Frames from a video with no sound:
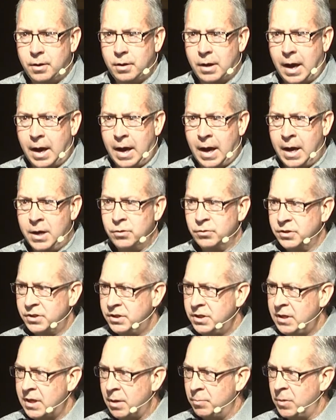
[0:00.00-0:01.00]
I don't see
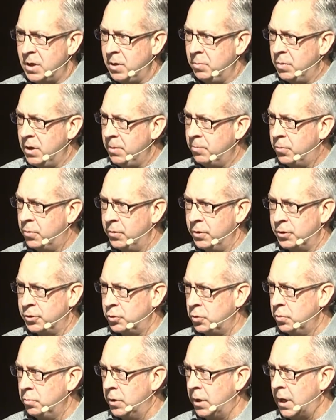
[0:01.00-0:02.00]
that many people in this
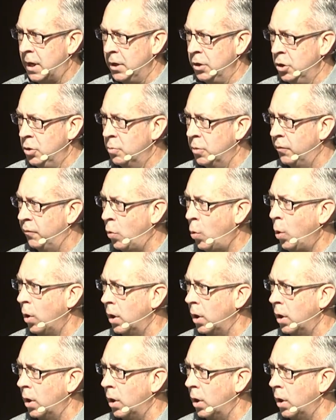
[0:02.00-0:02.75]
room that I knew before.